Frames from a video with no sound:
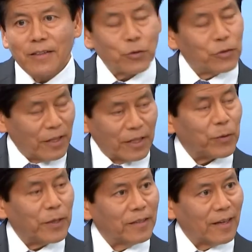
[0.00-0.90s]
to the
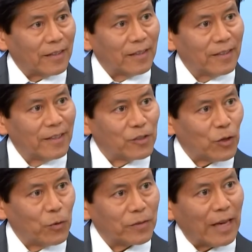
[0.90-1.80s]
degree that his
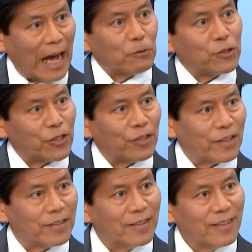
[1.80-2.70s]
own
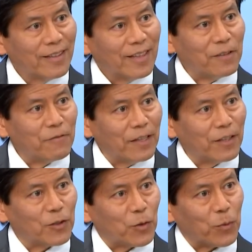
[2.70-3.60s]
counselor
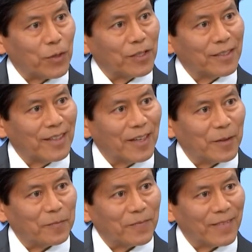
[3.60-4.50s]
invented the word
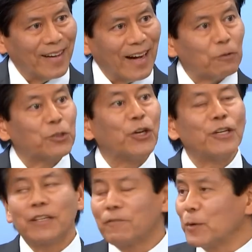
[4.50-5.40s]

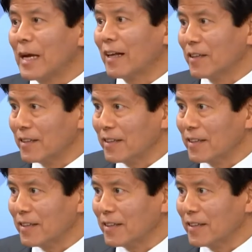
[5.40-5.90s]
alternative reality.